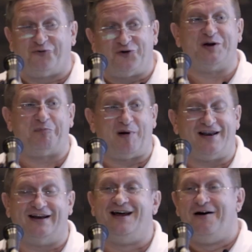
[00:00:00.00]
for the
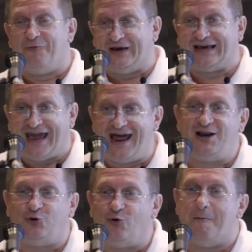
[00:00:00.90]
planet. We
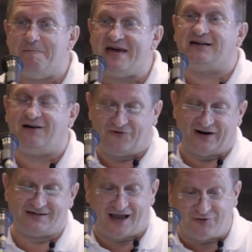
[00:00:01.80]
can do a big
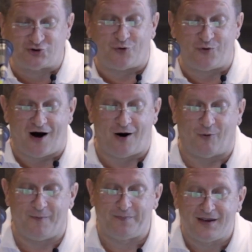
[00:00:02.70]
difference. I'll show you
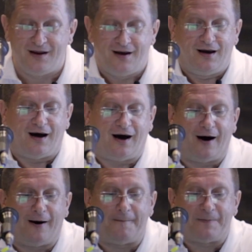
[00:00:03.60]

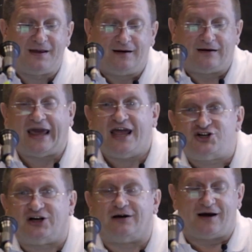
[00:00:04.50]
how.
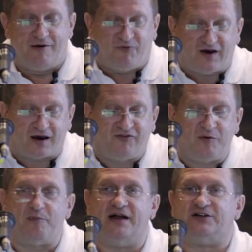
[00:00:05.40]
Caging
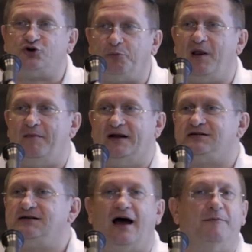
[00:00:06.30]
equipment,
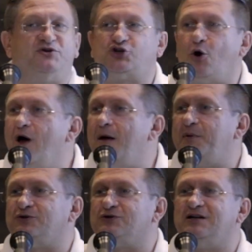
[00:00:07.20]
supplements. I'm so
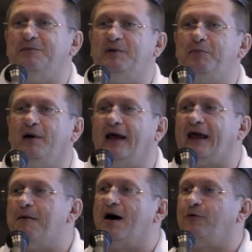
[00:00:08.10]
happy to see people
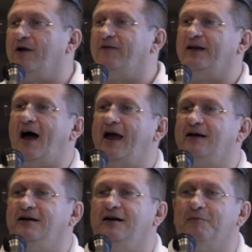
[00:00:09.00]
like Emmanuel van
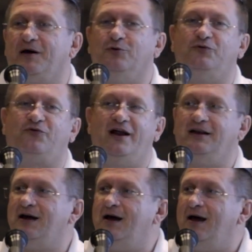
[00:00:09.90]
Huygen here, my good
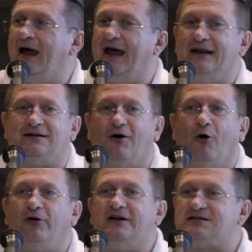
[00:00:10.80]
friend, and
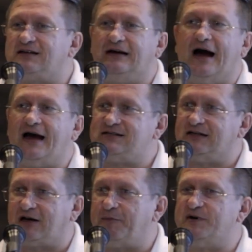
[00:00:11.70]
all these guys
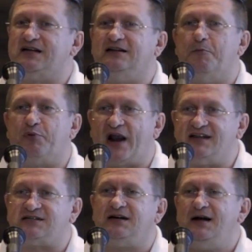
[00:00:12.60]
that represent the
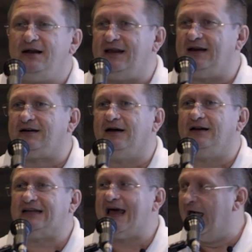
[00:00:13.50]
brands
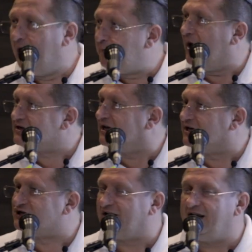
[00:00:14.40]
that help us
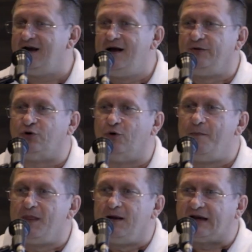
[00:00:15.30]
actually to
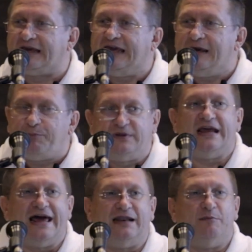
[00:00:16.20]
keep
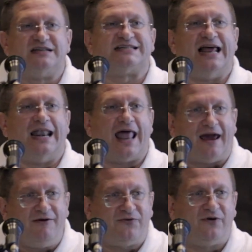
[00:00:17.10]
the animals
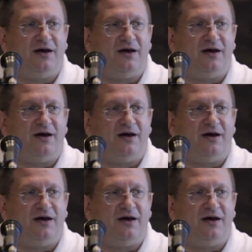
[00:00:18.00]
alive